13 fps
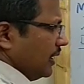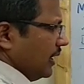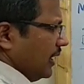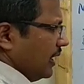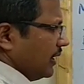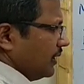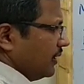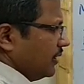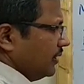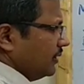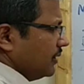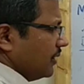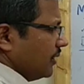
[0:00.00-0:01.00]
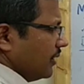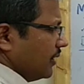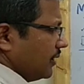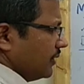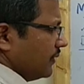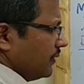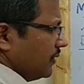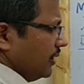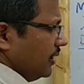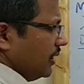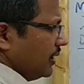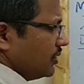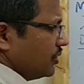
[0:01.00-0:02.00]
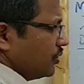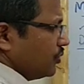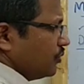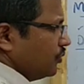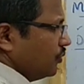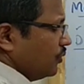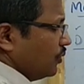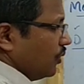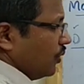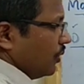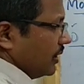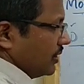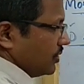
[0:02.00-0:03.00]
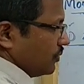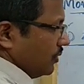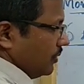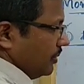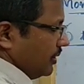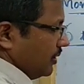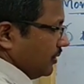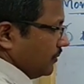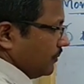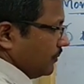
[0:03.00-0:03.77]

and CH2OH will be there.